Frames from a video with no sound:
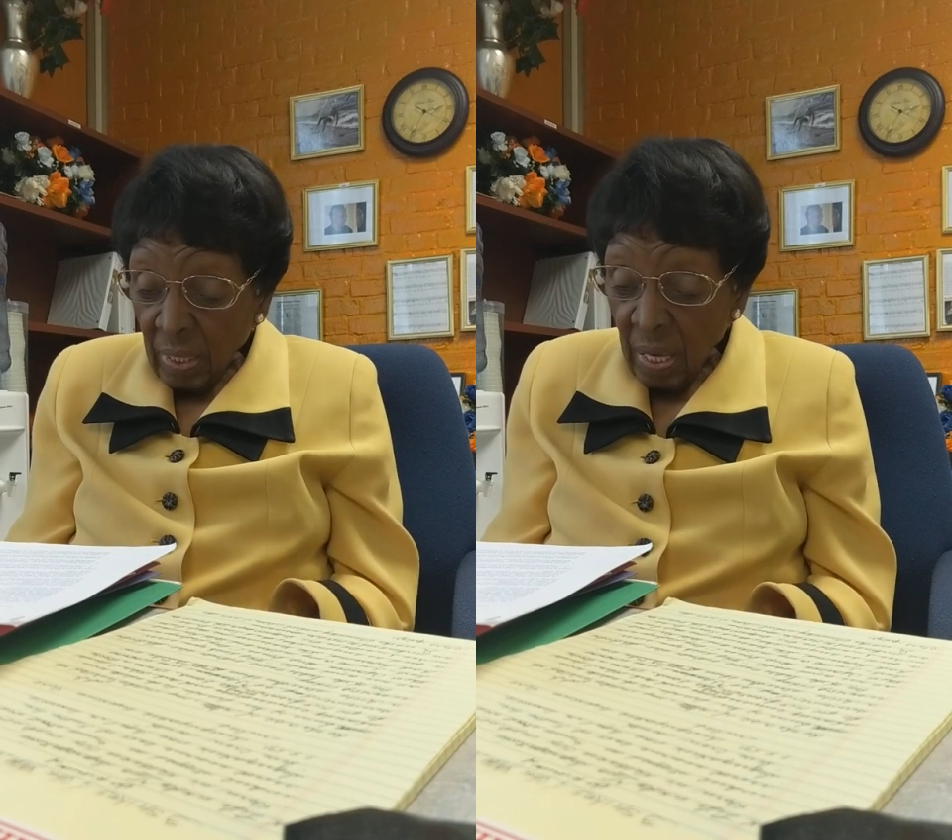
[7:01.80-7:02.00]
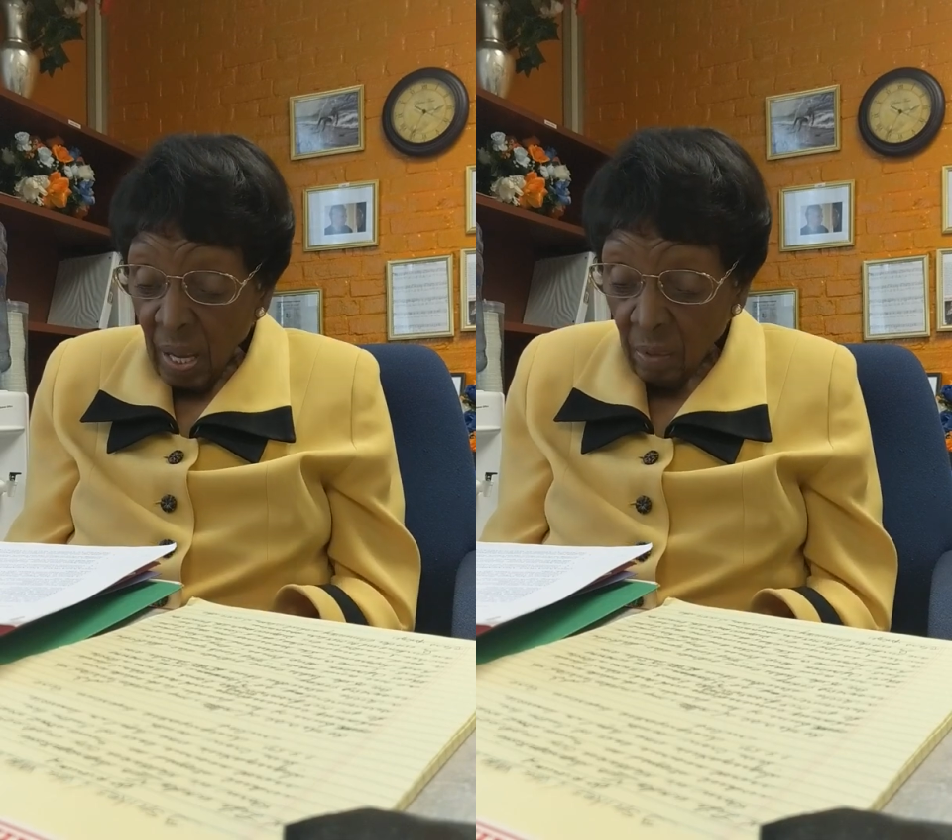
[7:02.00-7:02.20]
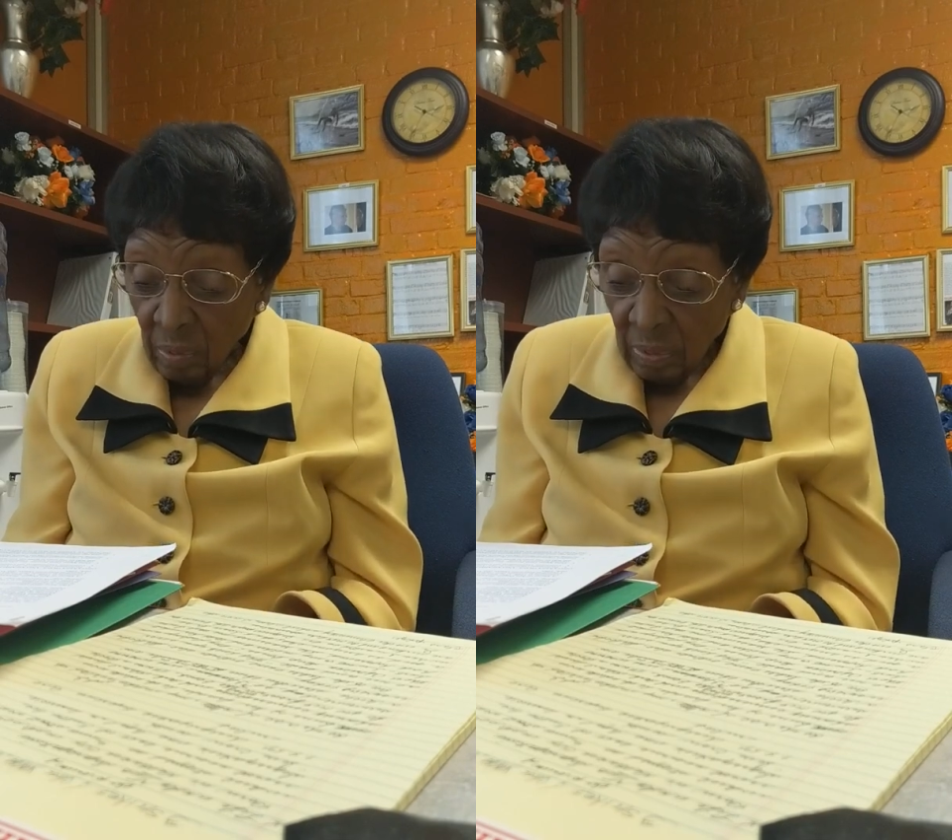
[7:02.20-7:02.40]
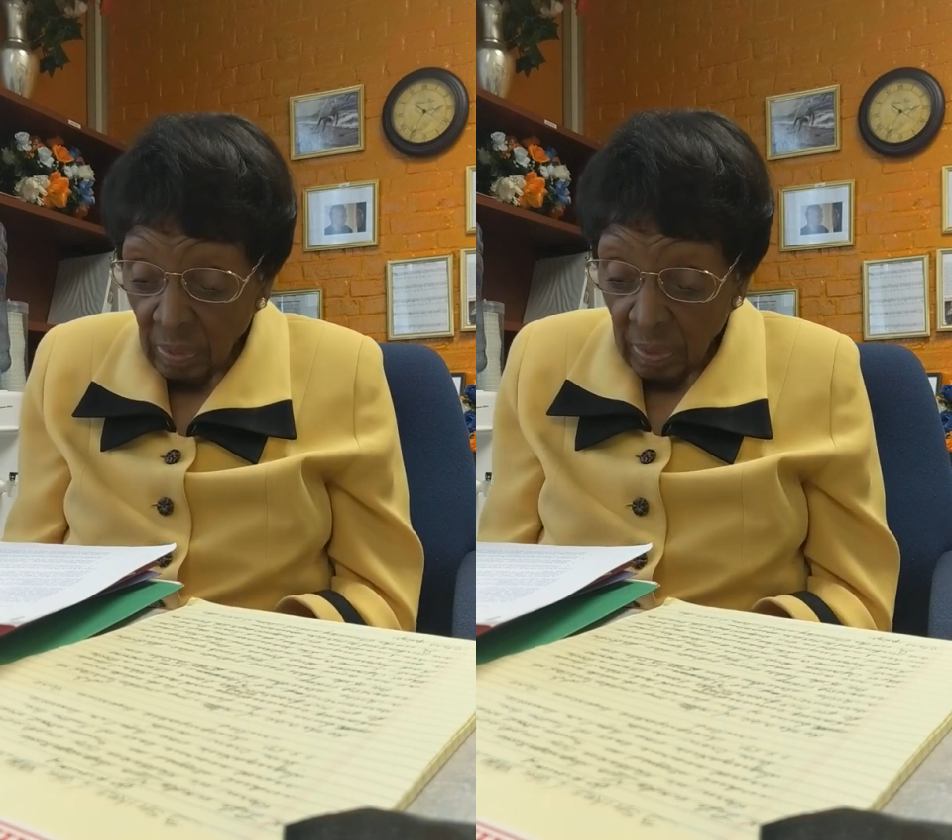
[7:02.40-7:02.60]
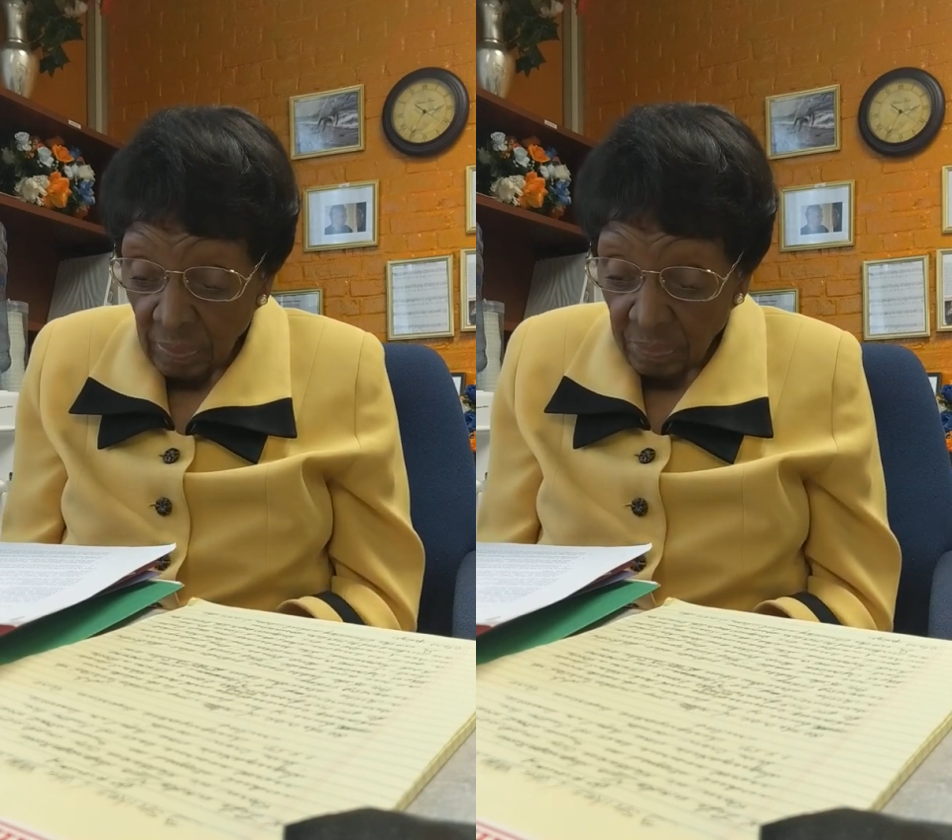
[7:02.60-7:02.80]
Now,
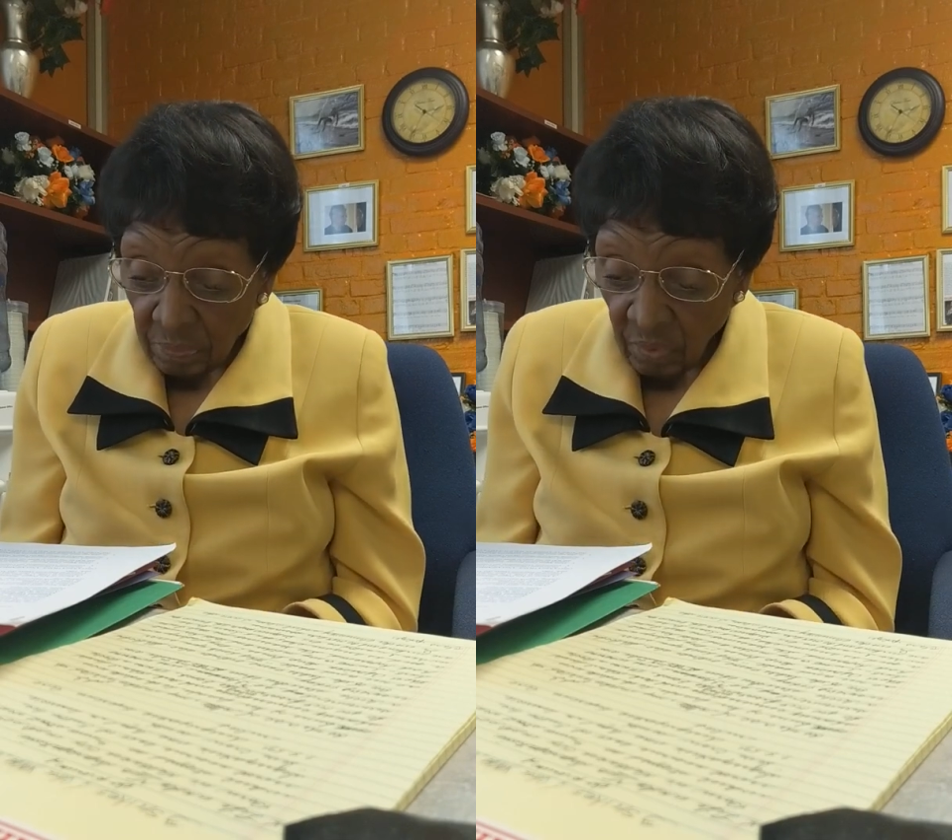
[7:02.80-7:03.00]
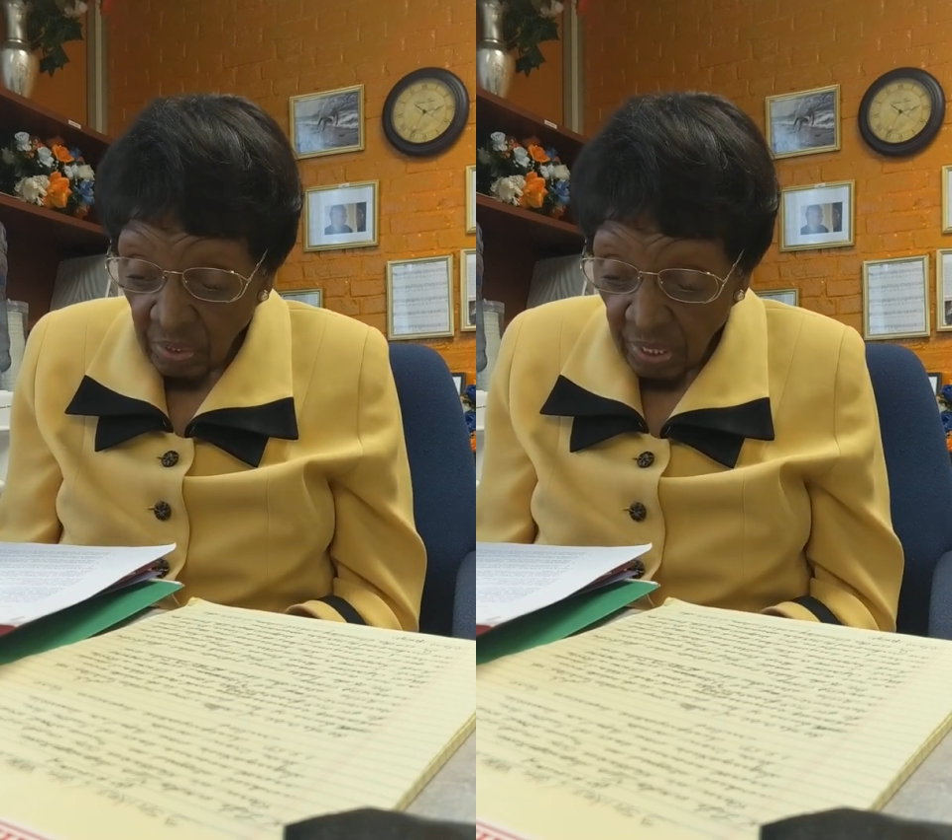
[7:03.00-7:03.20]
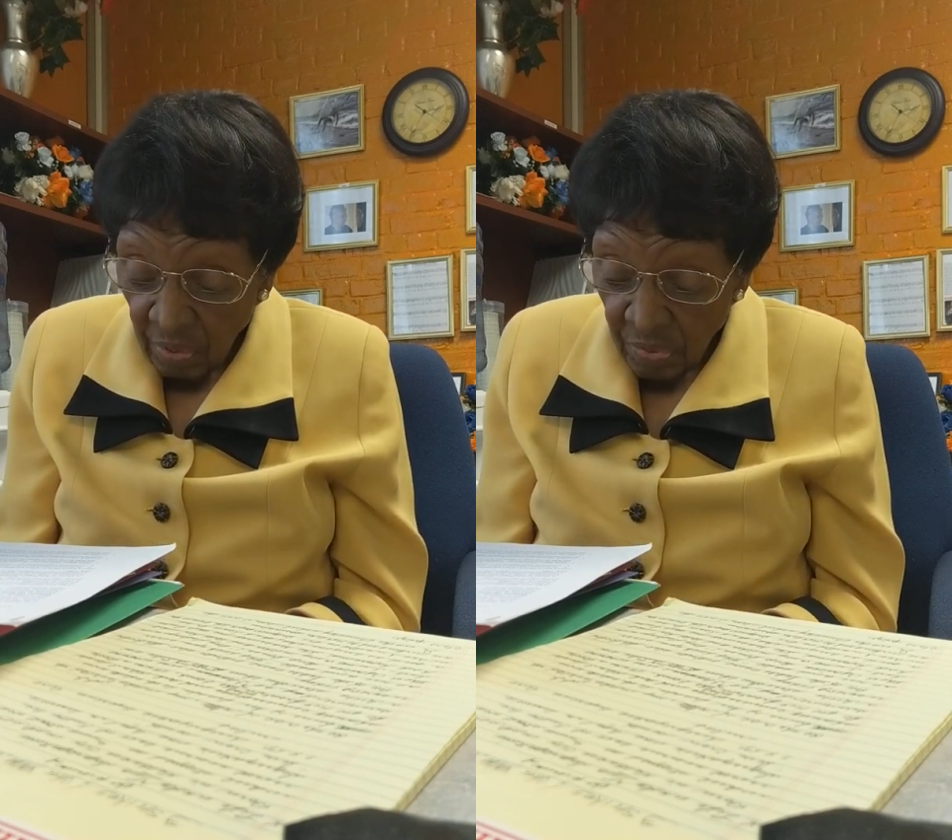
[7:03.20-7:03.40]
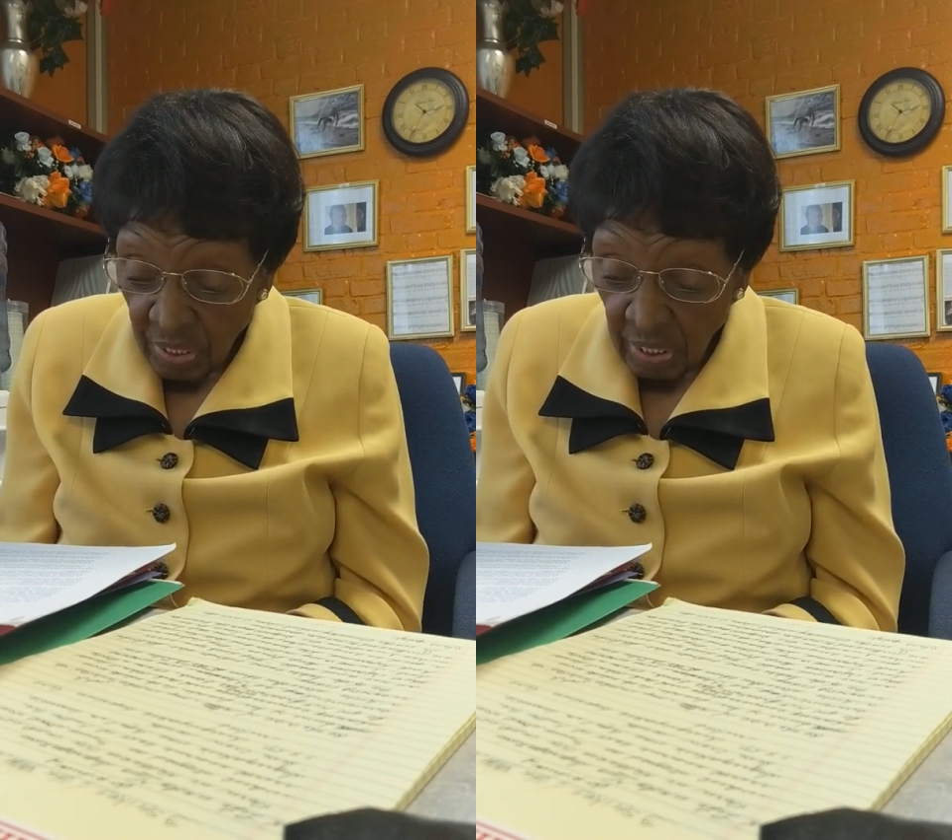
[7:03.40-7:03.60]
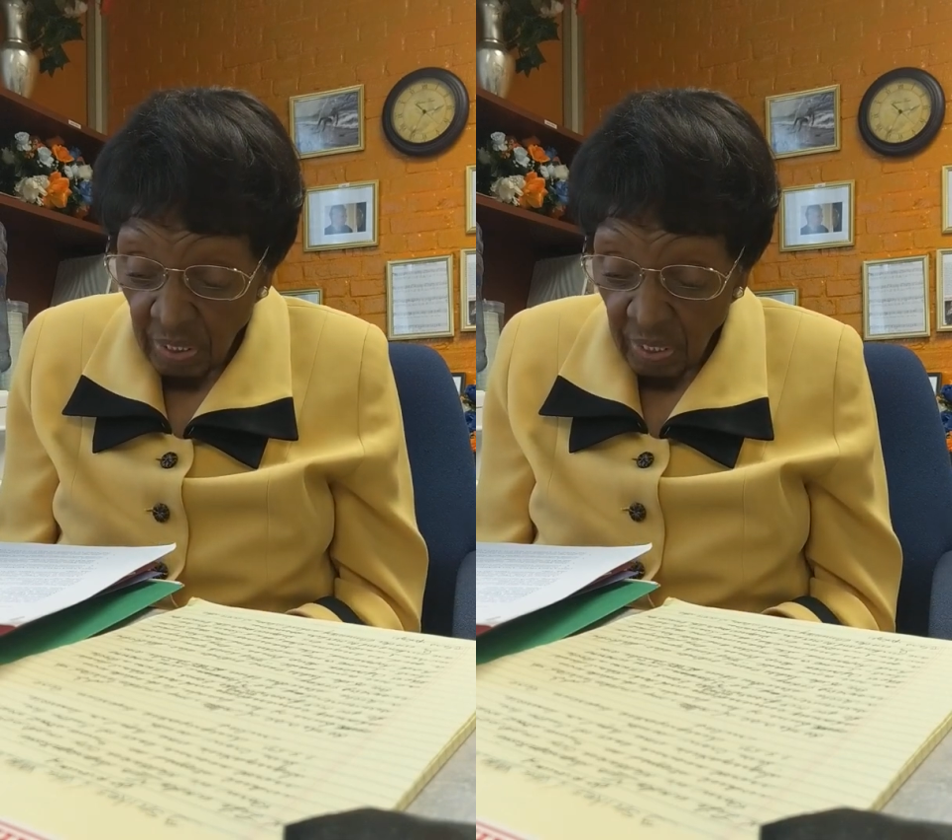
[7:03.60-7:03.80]
the
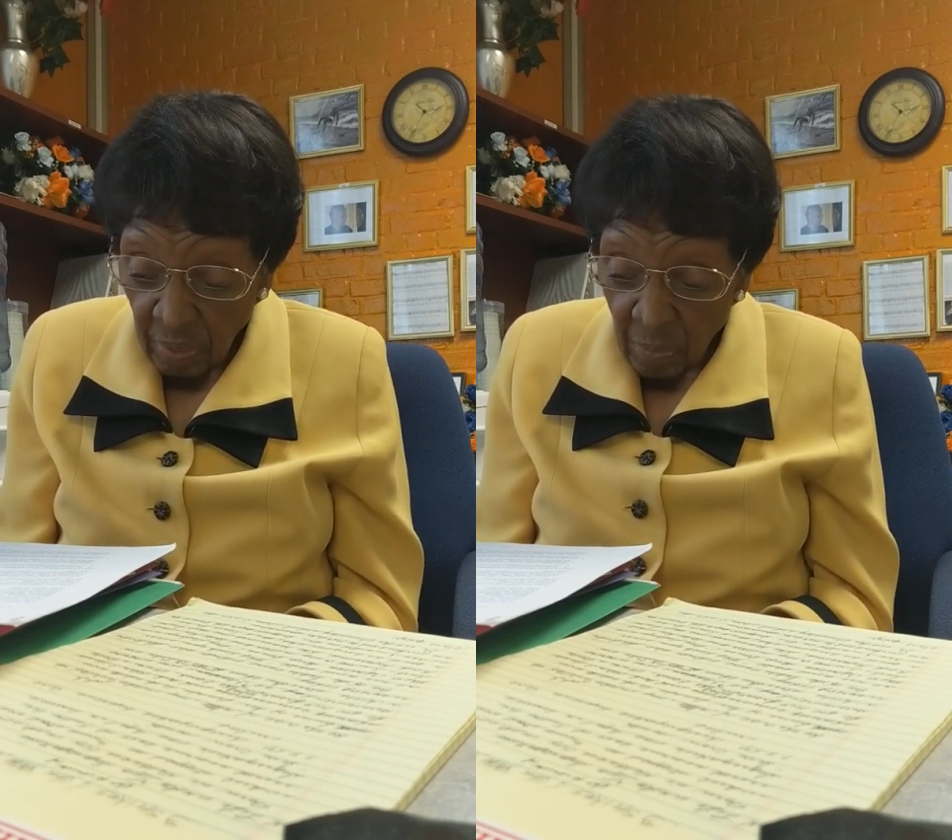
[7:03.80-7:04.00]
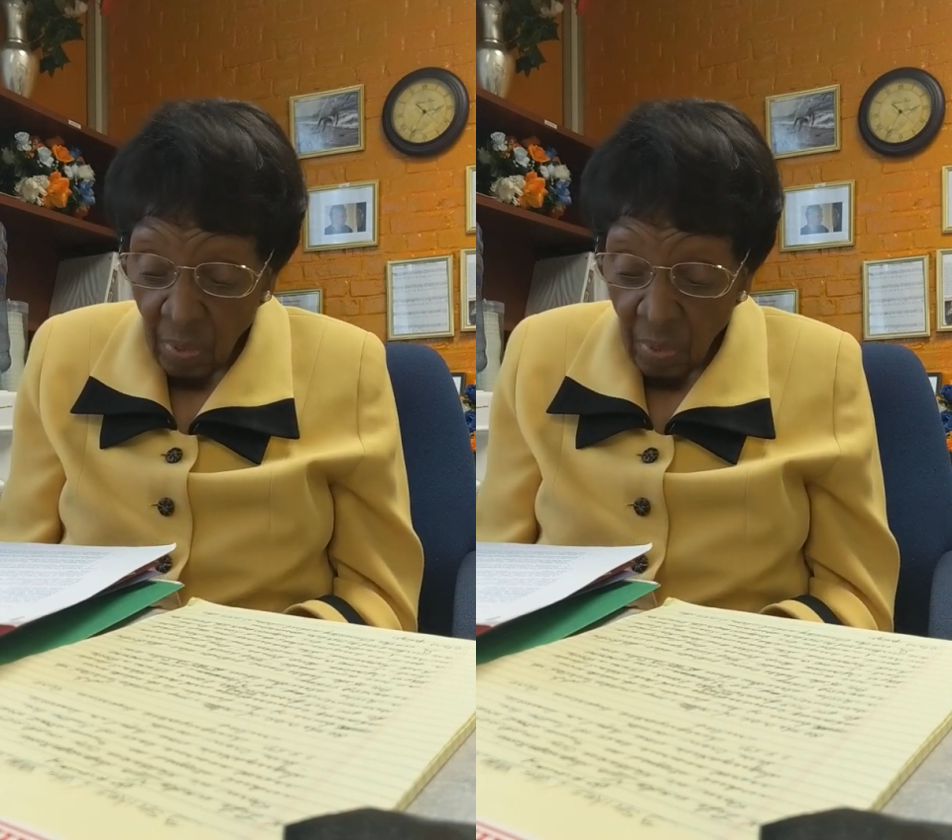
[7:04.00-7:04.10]
interesting thing,